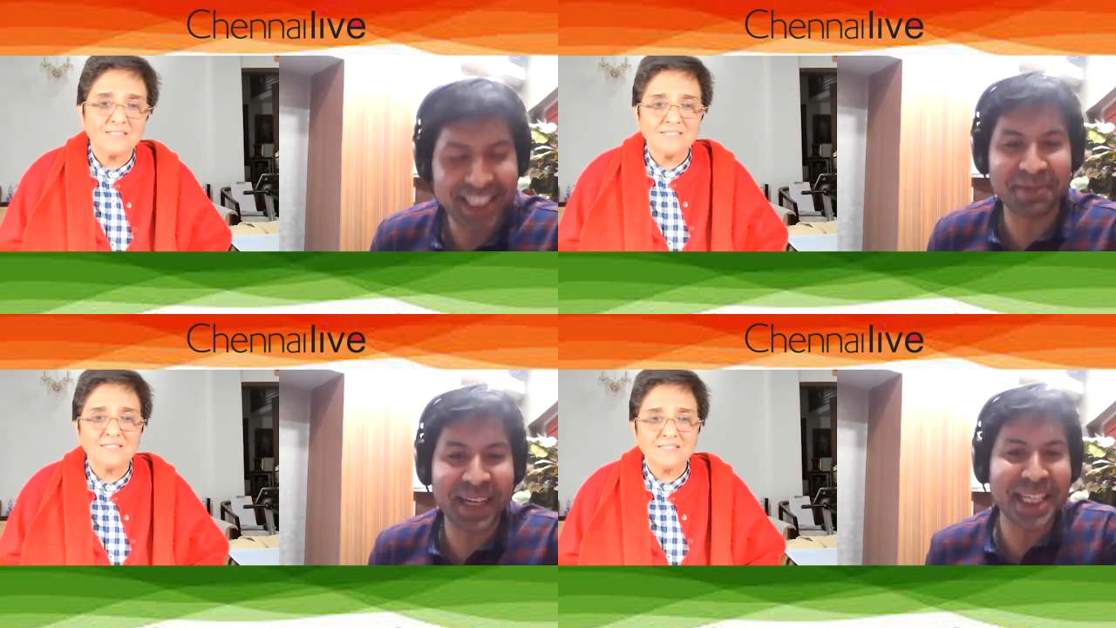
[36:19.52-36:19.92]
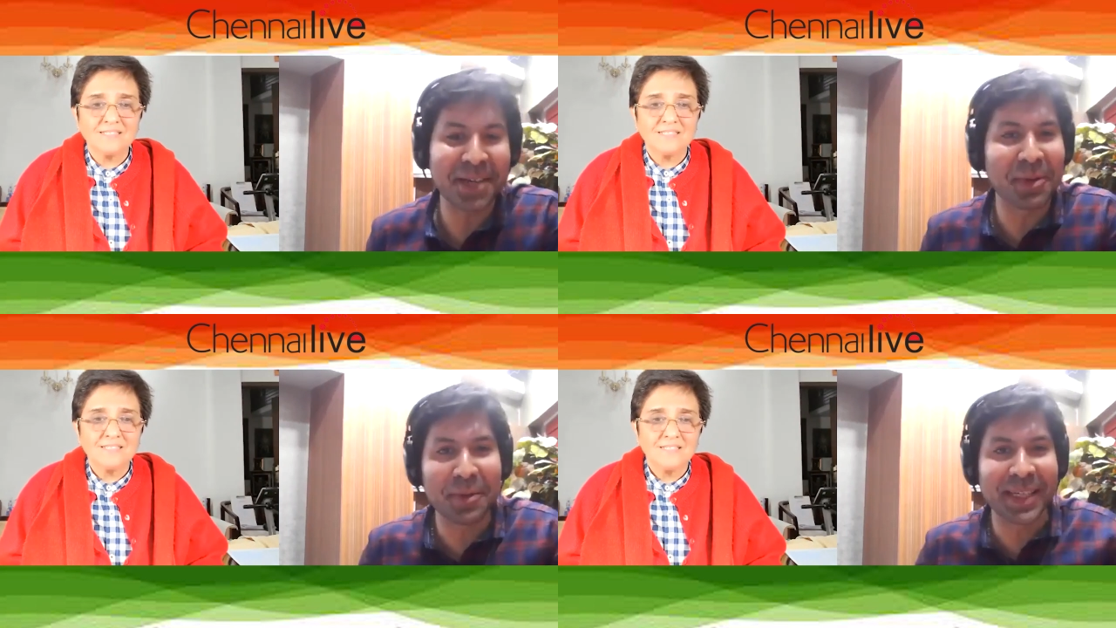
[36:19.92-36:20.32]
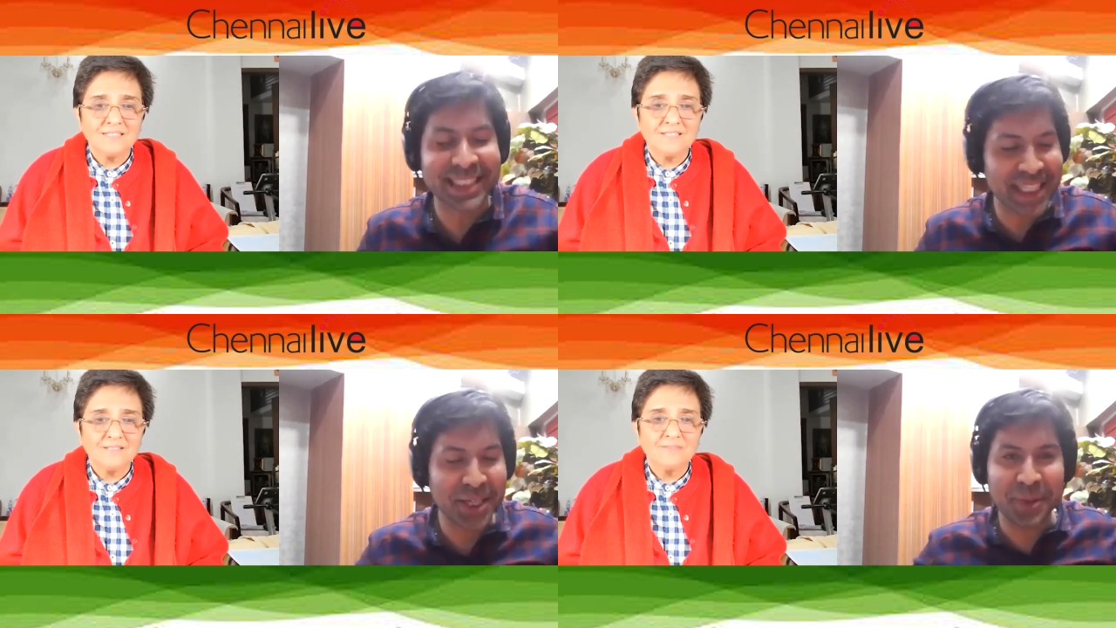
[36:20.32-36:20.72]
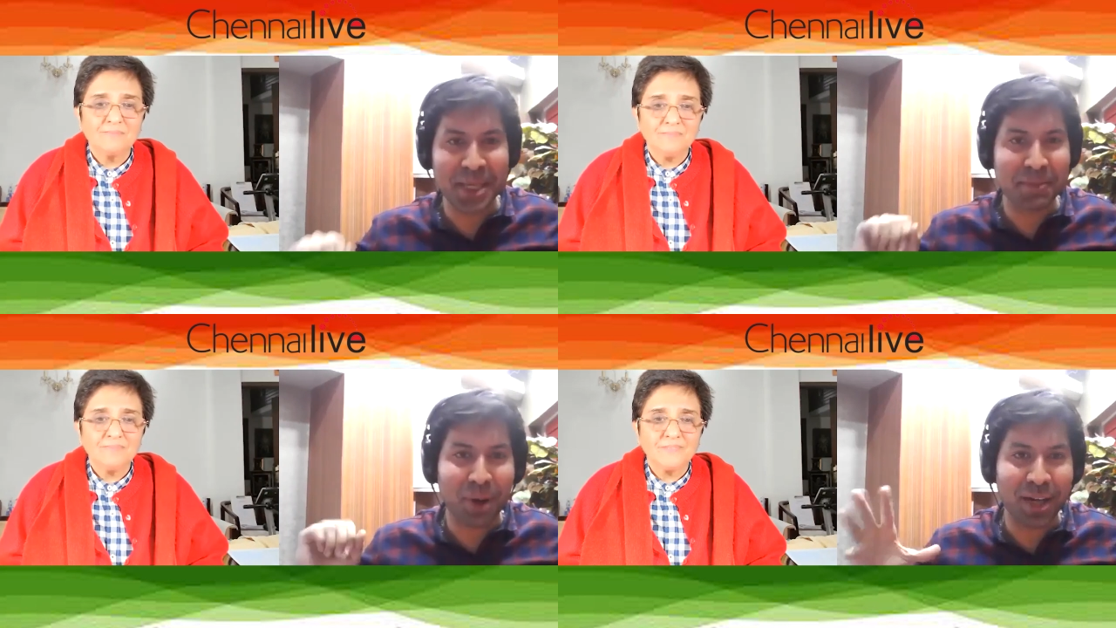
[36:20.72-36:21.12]
Speaker 1: Kiran Bedi, will we see you
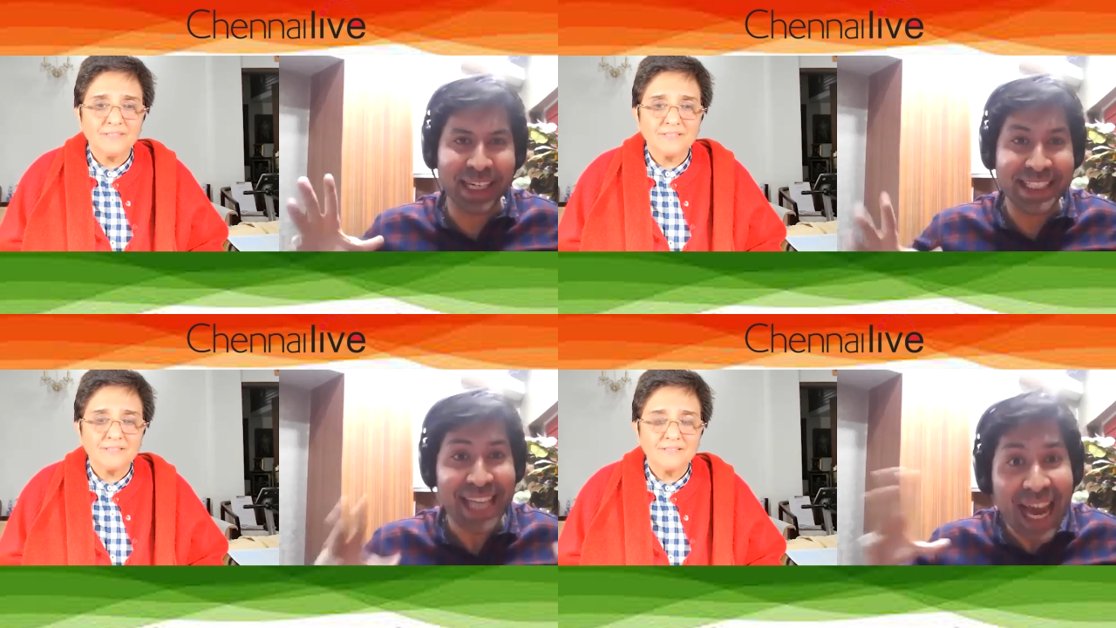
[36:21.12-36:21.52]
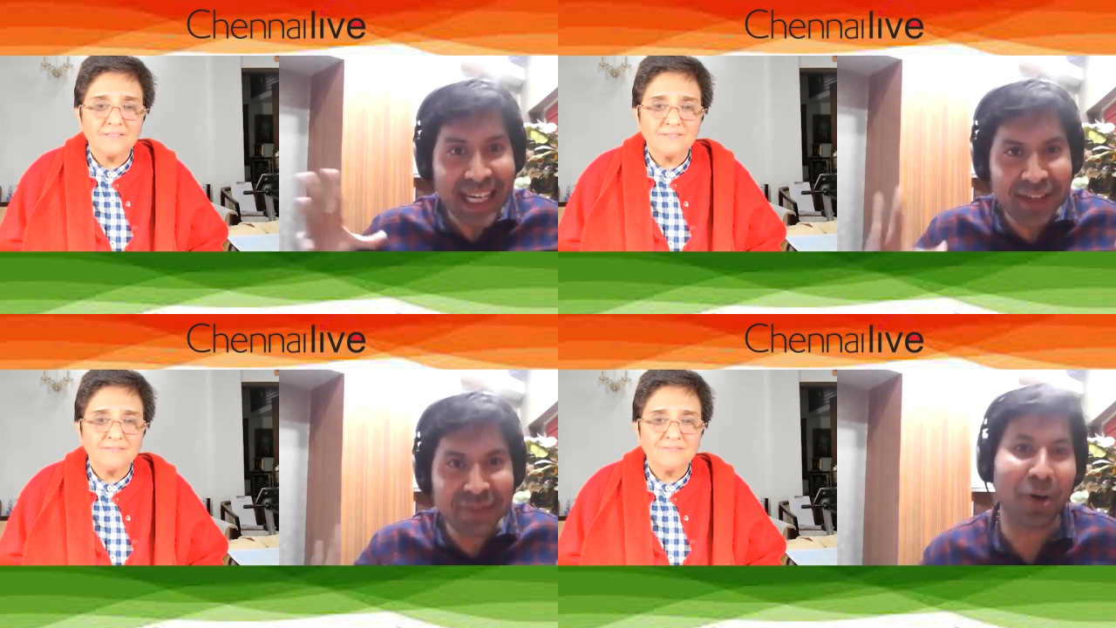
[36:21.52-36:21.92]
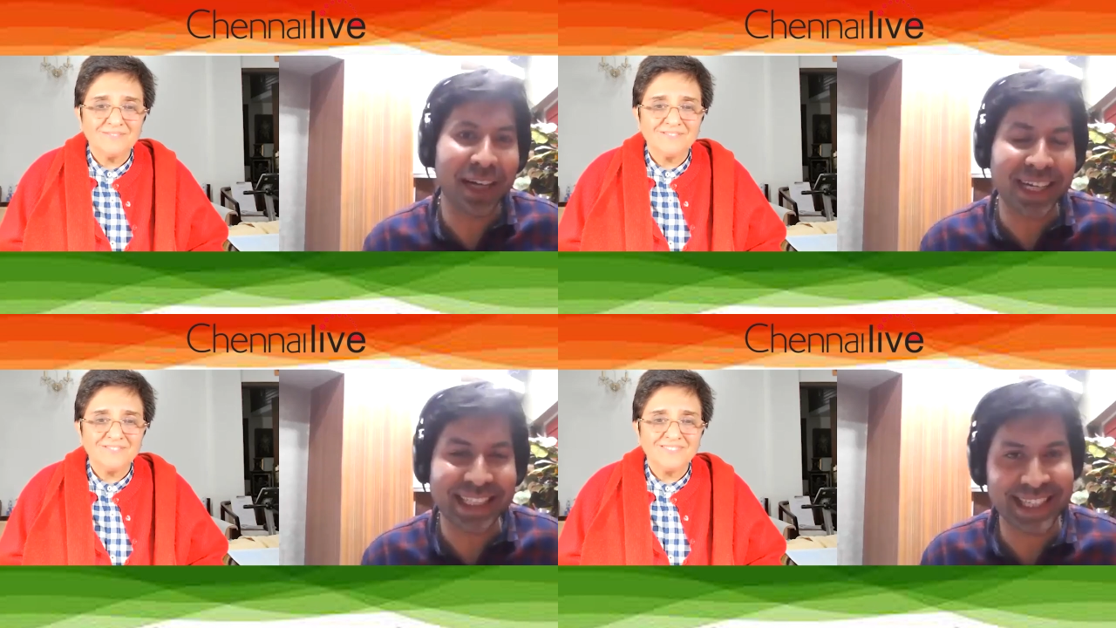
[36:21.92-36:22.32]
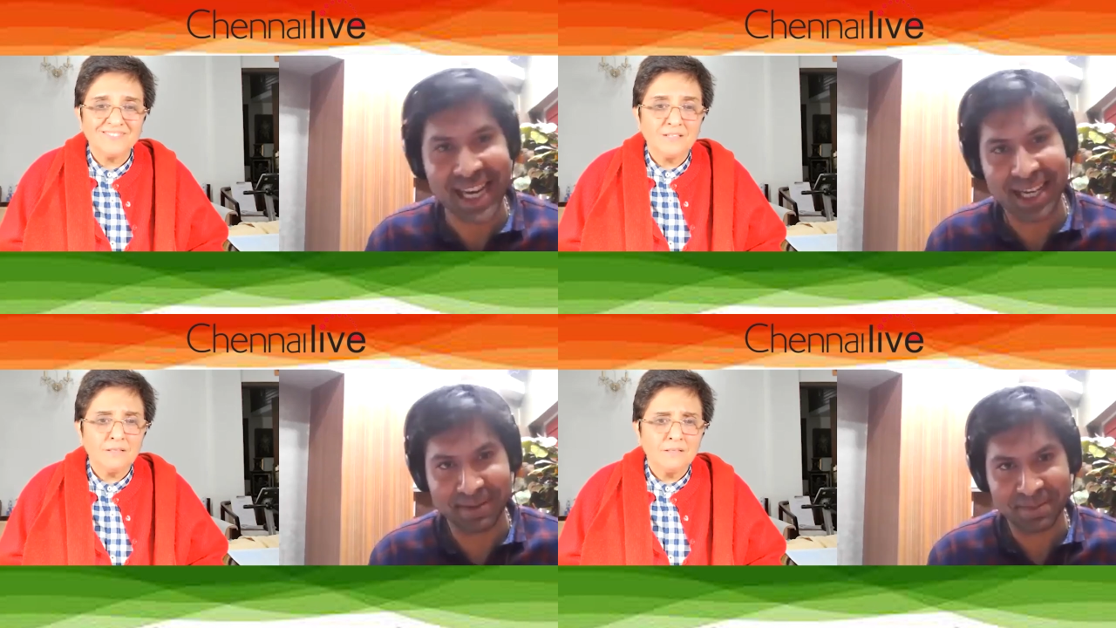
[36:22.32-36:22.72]
in politics, active politics
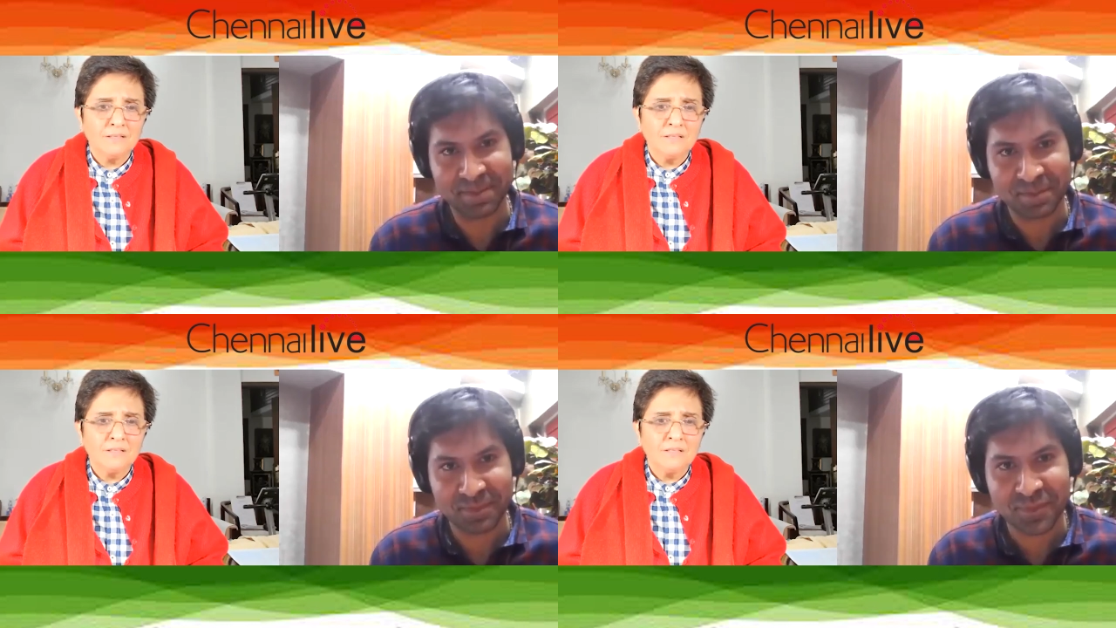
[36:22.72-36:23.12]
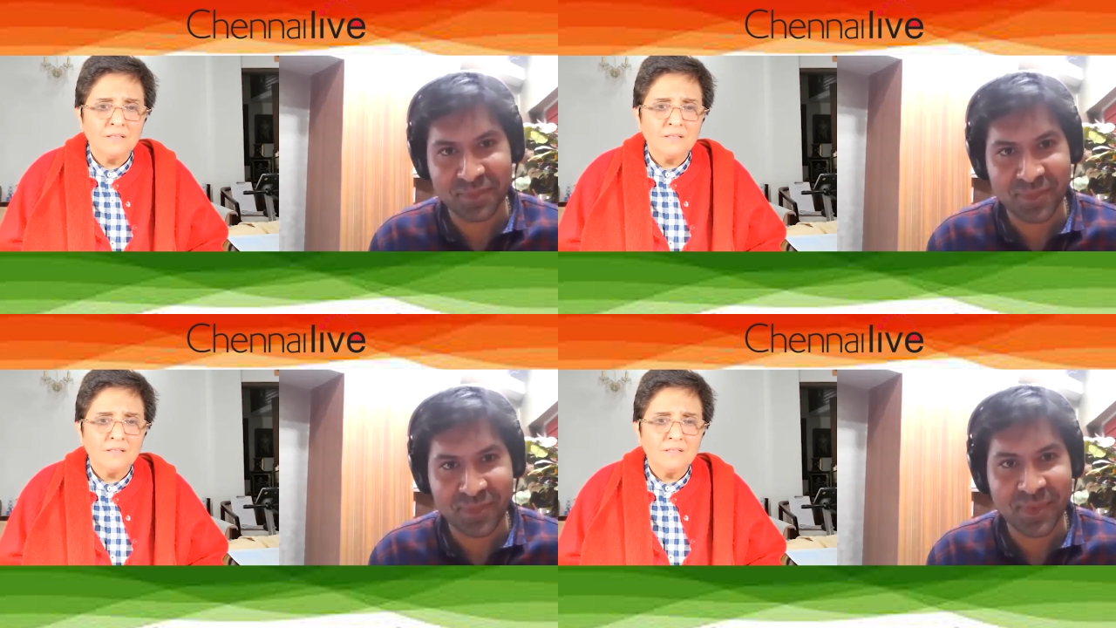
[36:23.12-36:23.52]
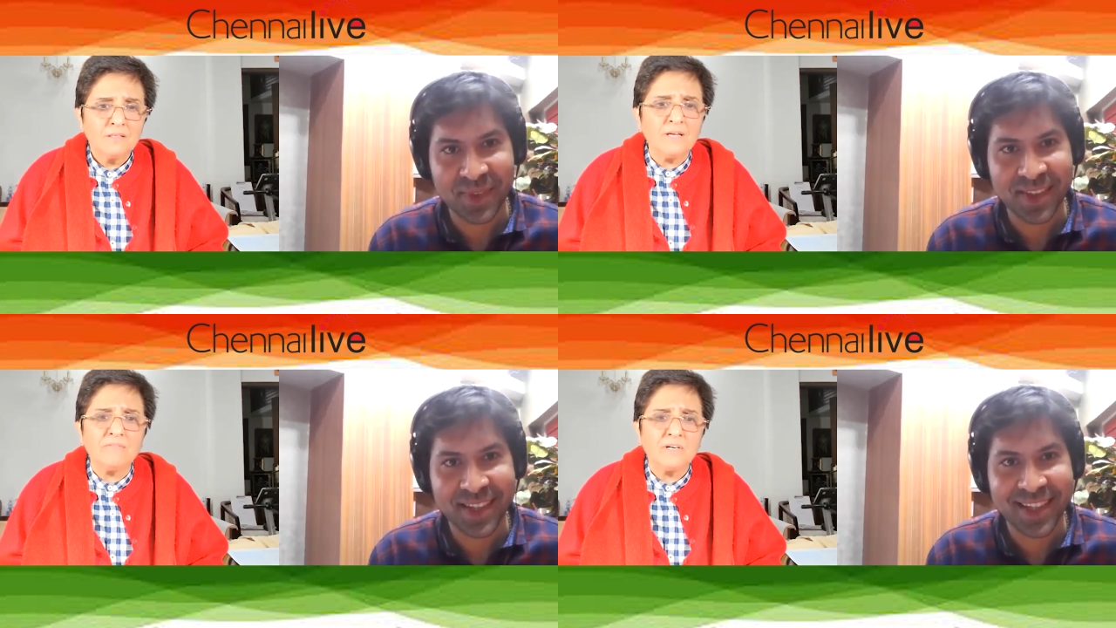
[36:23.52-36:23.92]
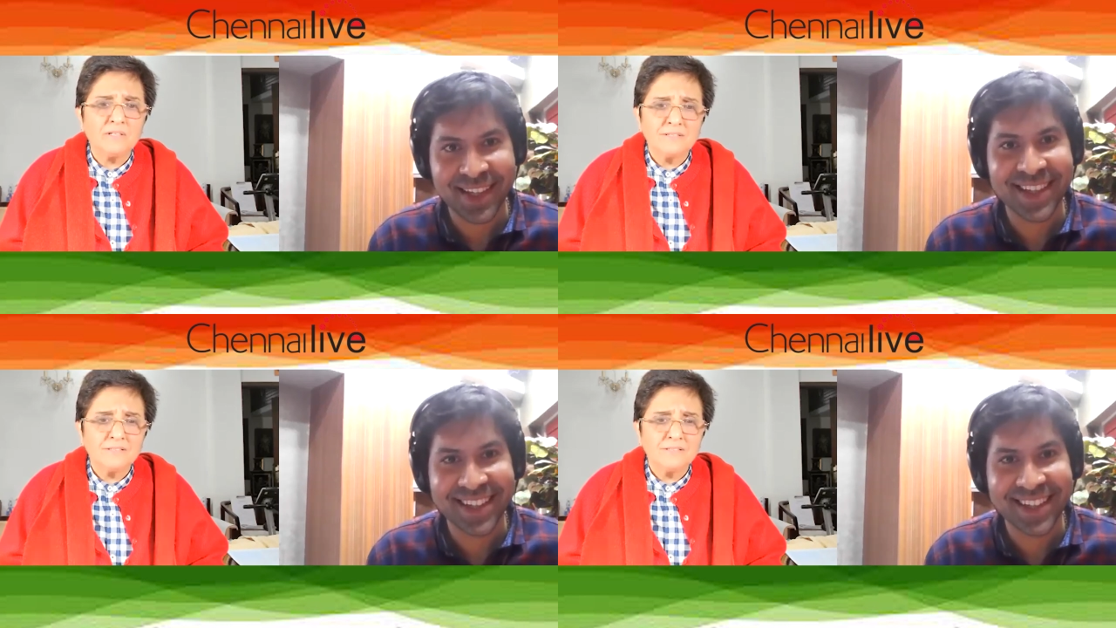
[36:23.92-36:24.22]
again?
Speaker 2: Never.